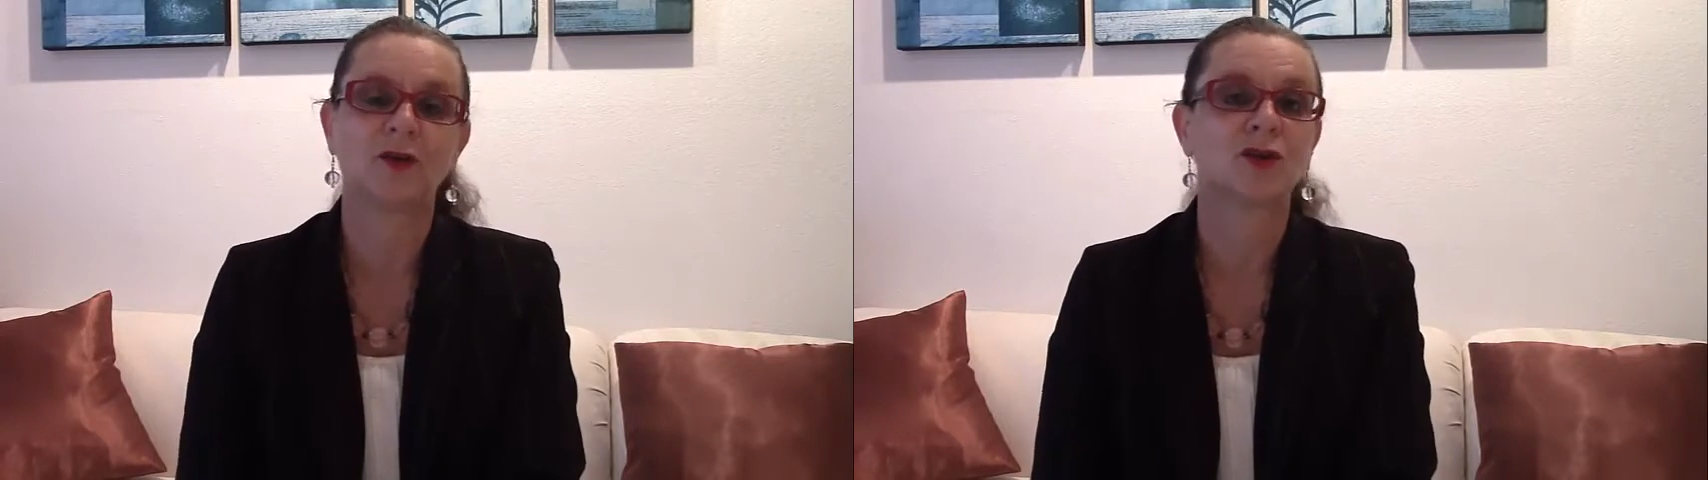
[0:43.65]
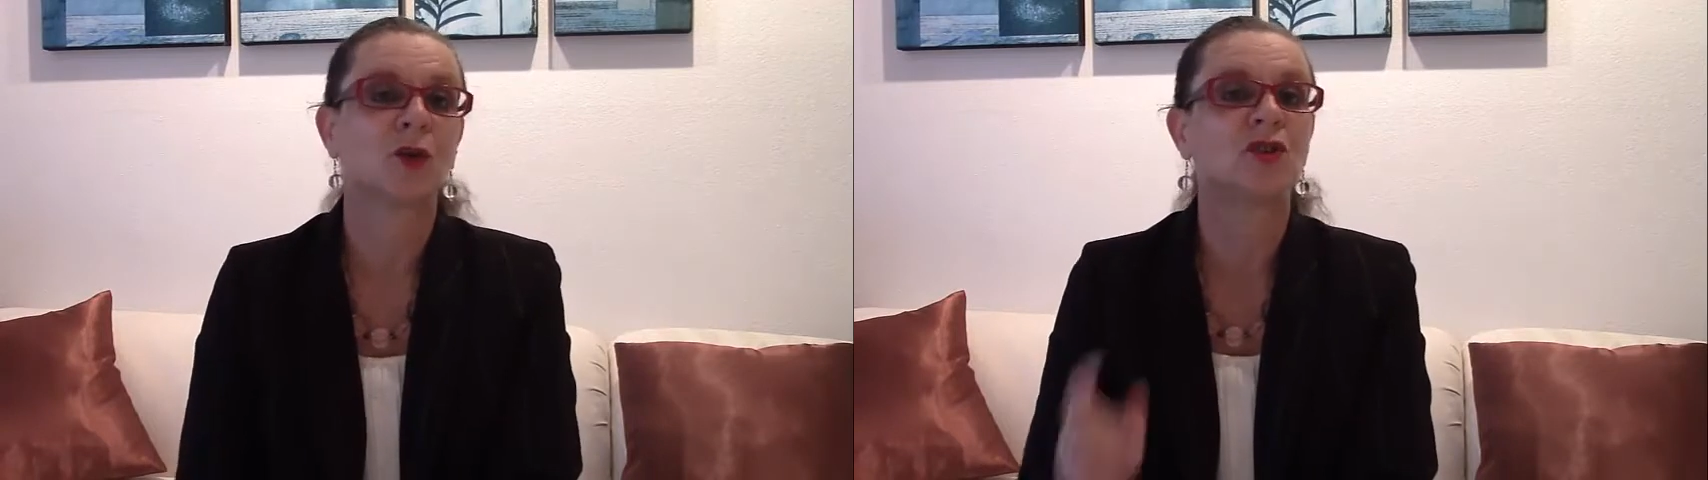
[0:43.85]

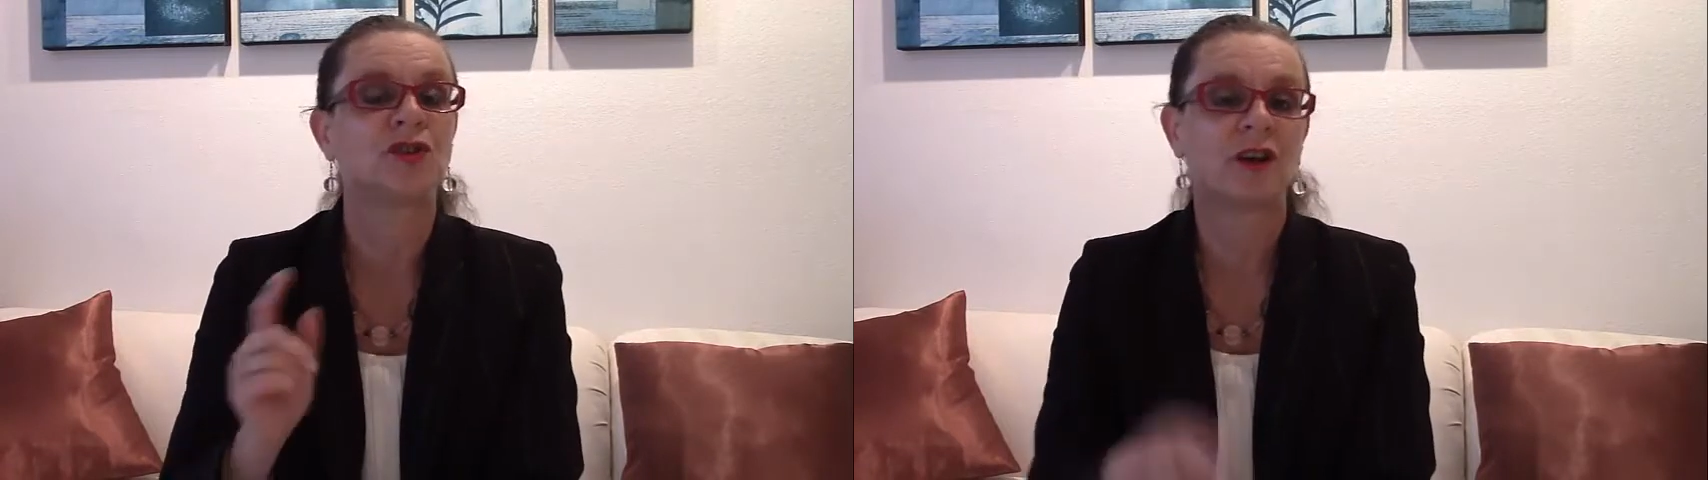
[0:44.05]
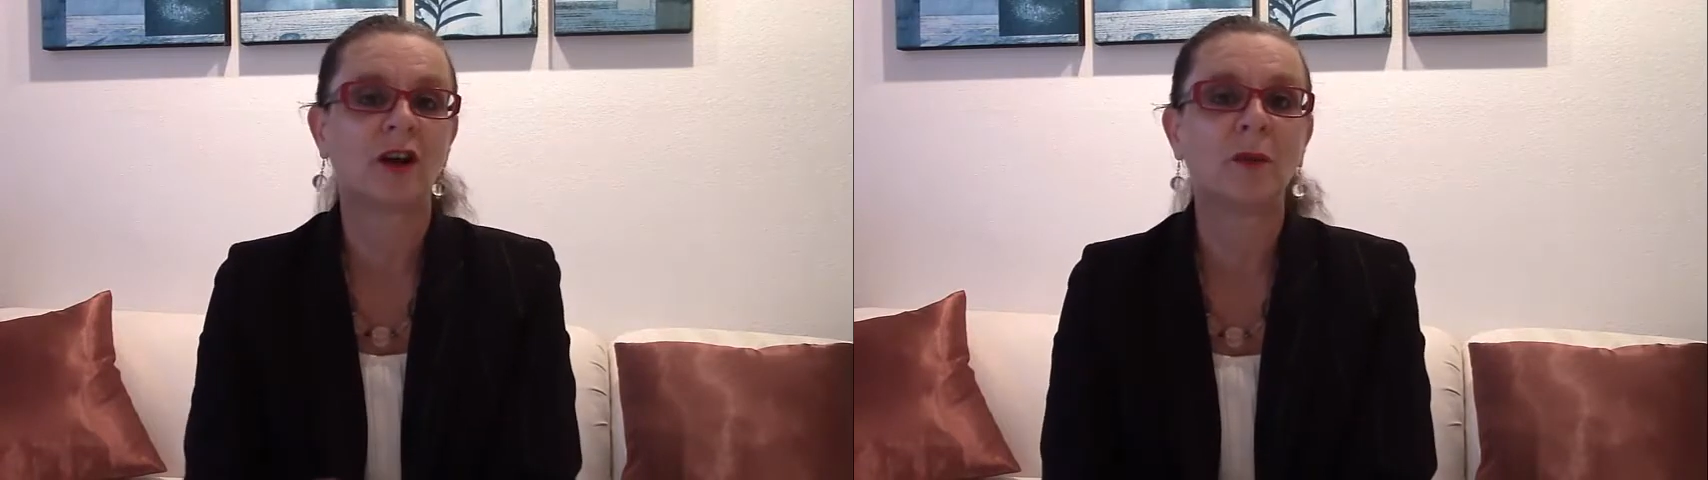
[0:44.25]
So
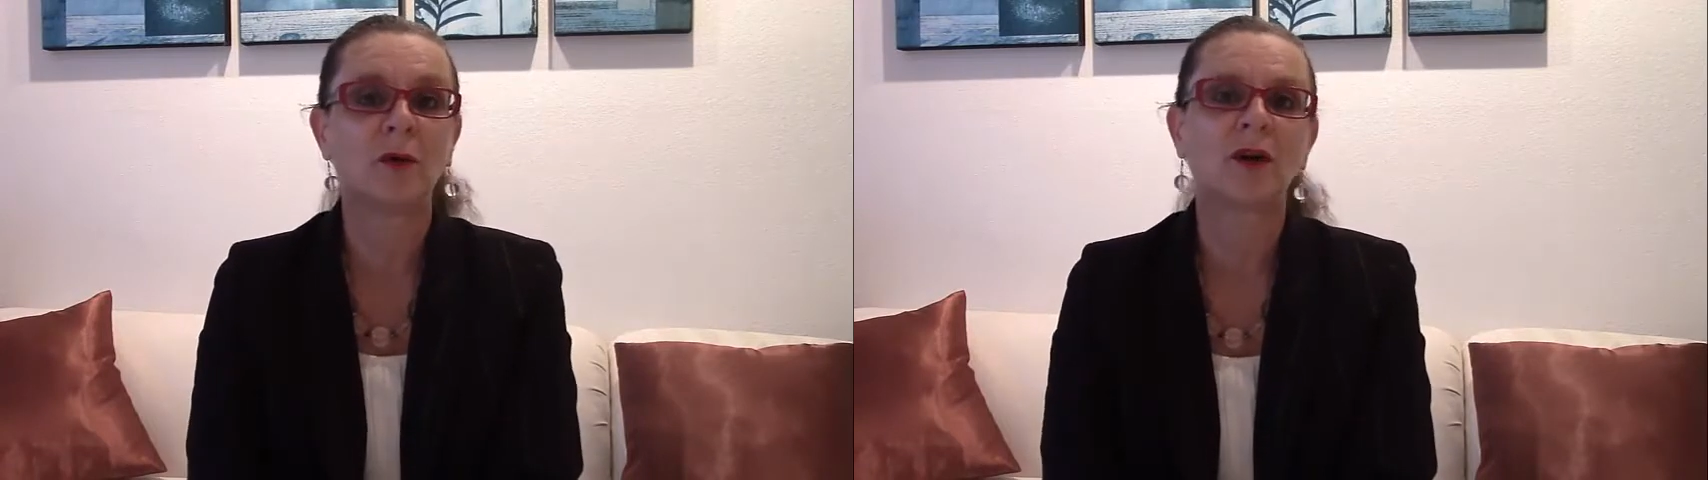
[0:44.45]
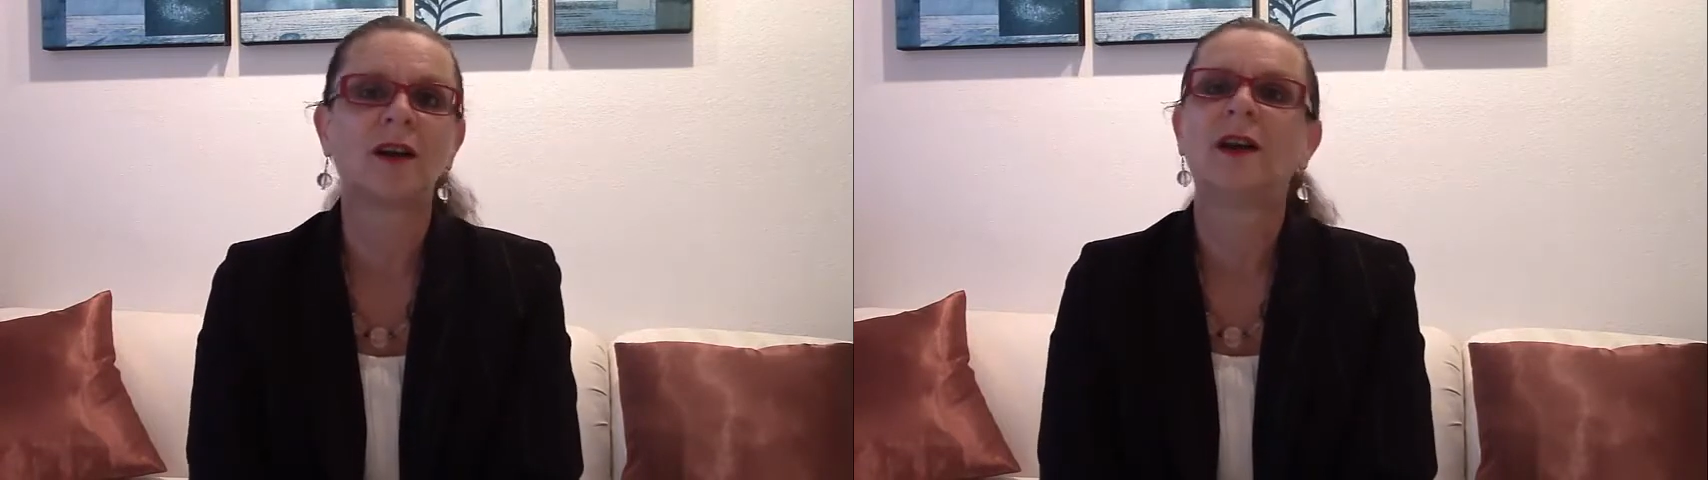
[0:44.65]
check her
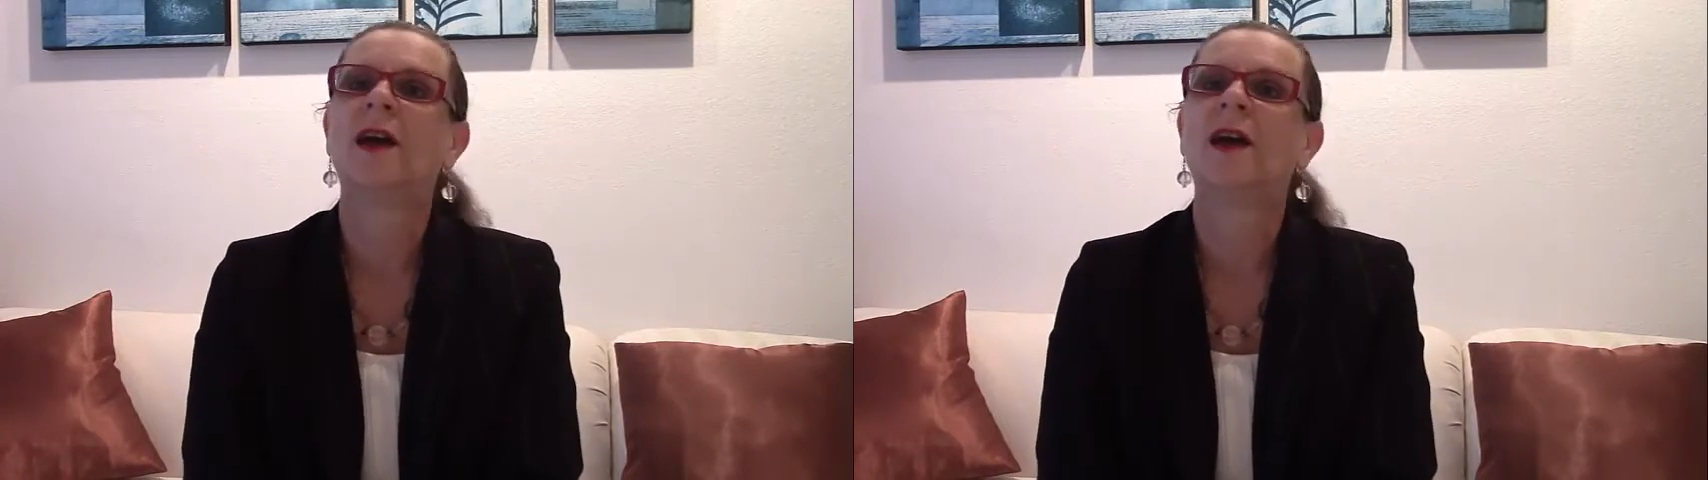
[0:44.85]
book